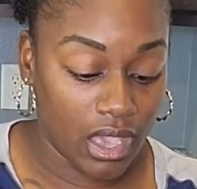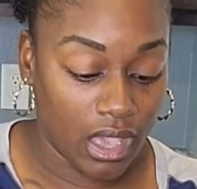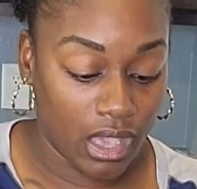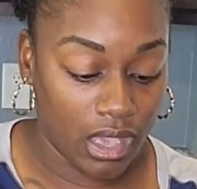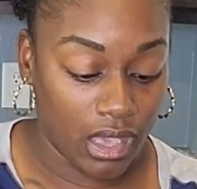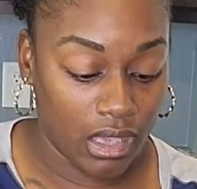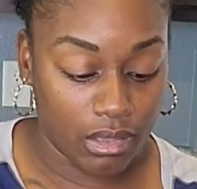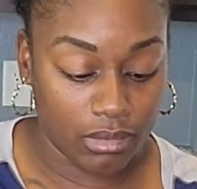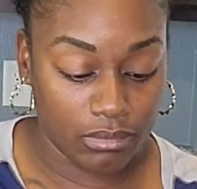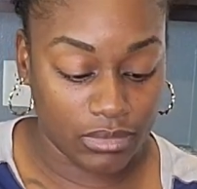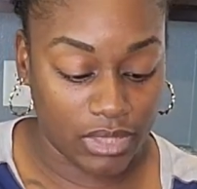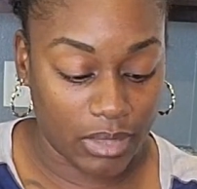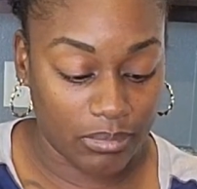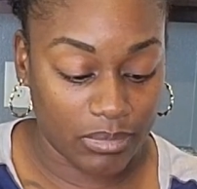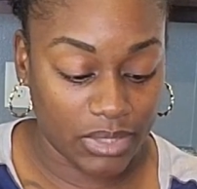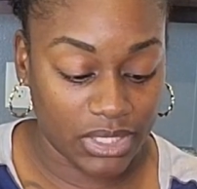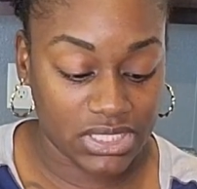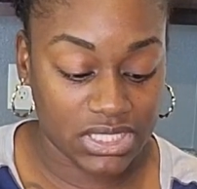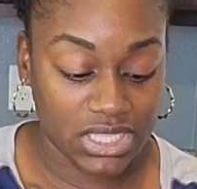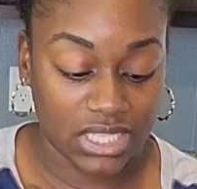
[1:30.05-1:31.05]
That
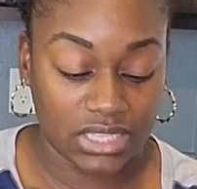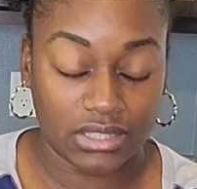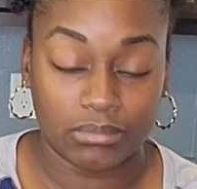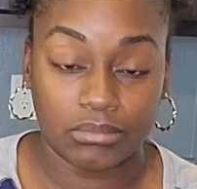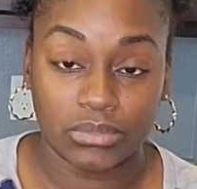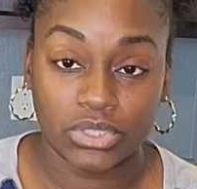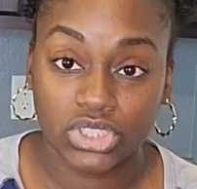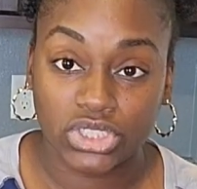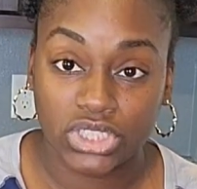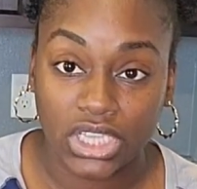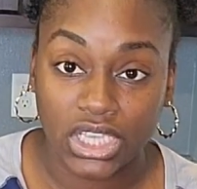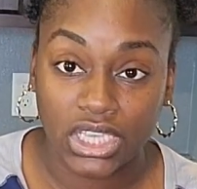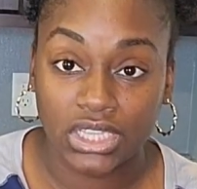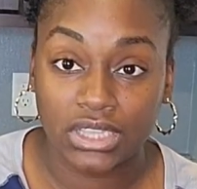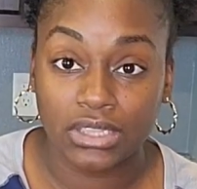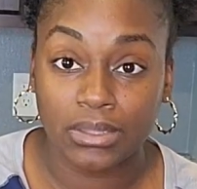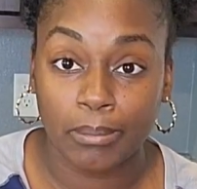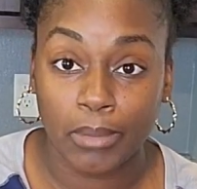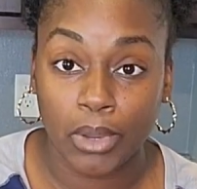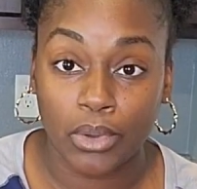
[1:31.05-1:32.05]
means that the
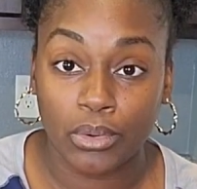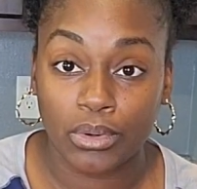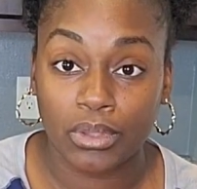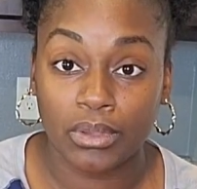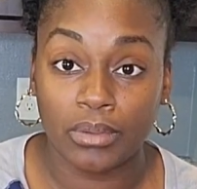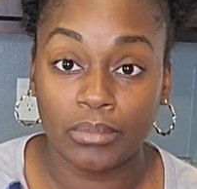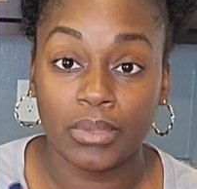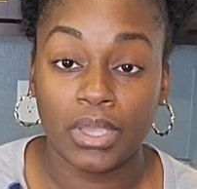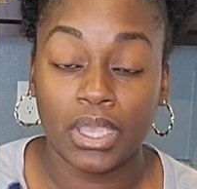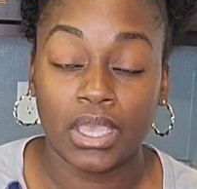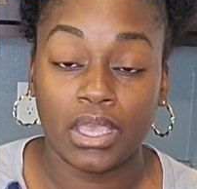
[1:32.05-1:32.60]
machine, the modem,